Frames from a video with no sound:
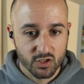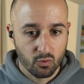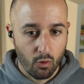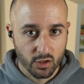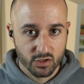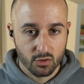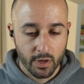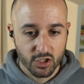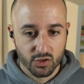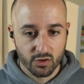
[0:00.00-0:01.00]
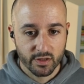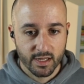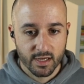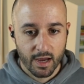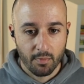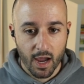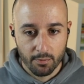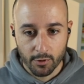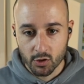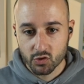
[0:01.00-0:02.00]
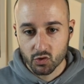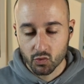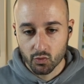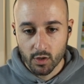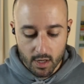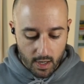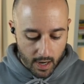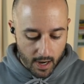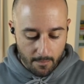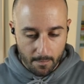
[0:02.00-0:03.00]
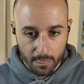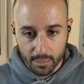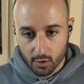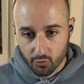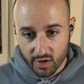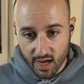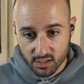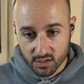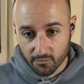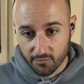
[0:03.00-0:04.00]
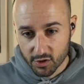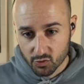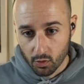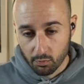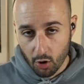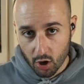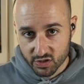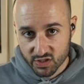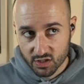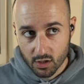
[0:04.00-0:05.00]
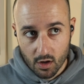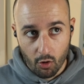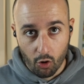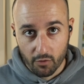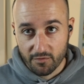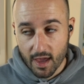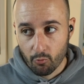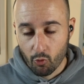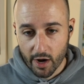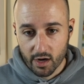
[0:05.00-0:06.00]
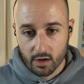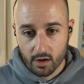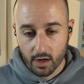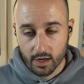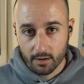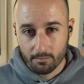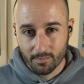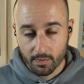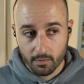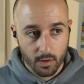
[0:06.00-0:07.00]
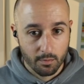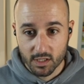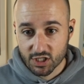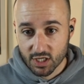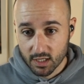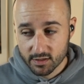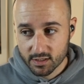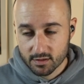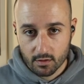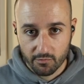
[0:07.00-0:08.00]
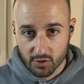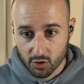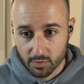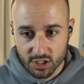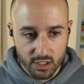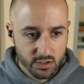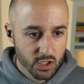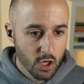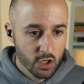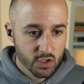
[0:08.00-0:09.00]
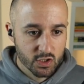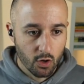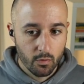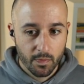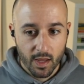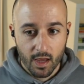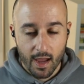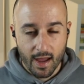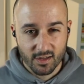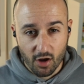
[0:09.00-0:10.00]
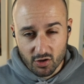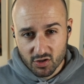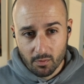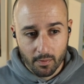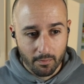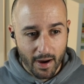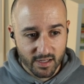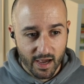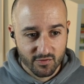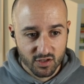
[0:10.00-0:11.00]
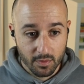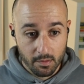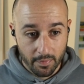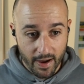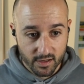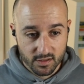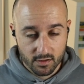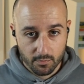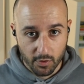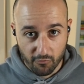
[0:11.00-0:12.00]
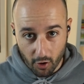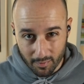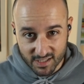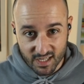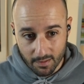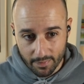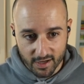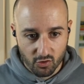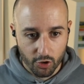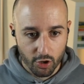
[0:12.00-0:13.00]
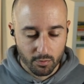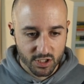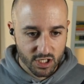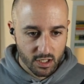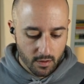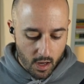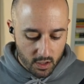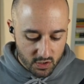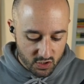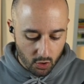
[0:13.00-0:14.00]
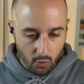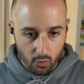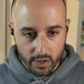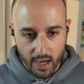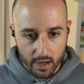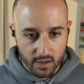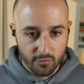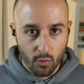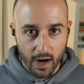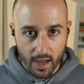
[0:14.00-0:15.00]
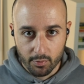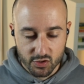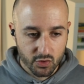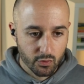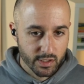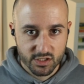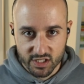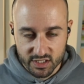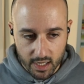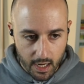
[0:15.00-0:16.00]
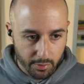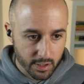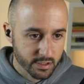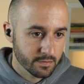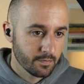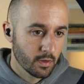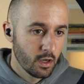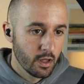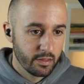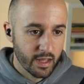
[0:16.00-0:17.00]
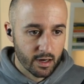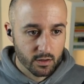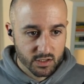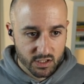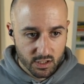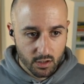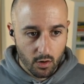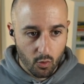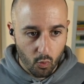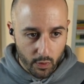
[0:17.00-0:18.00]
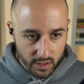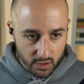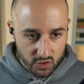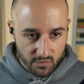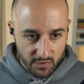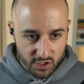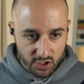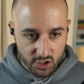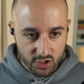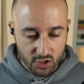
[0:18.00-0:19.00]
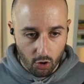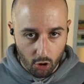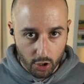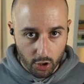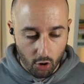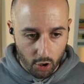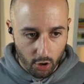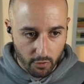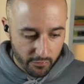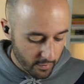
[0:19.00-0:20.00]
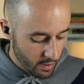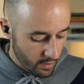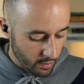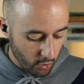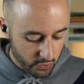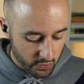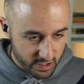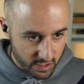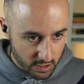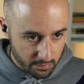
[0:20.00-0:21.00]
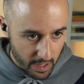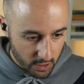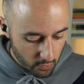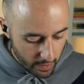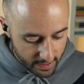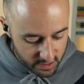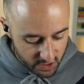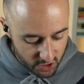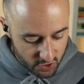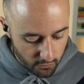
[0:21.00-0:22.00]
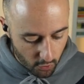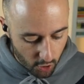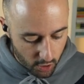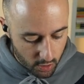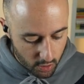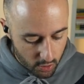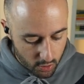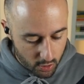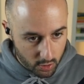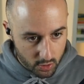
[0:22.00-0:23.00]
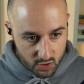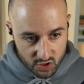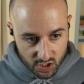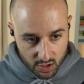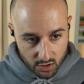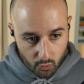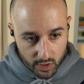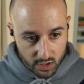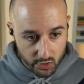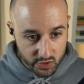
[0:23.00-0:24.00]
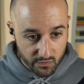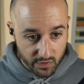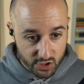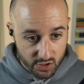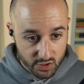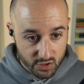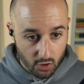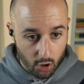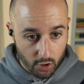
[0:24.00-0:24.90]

want to make sure that I'm able to create VirtualBox or VMware virtual machines. So, and it also might have some impact, performance impact on your machine. So yeah, if you are able to do it, just enable it. Then turn Windows features on or off. Go to the start menu and search for turn Windows features on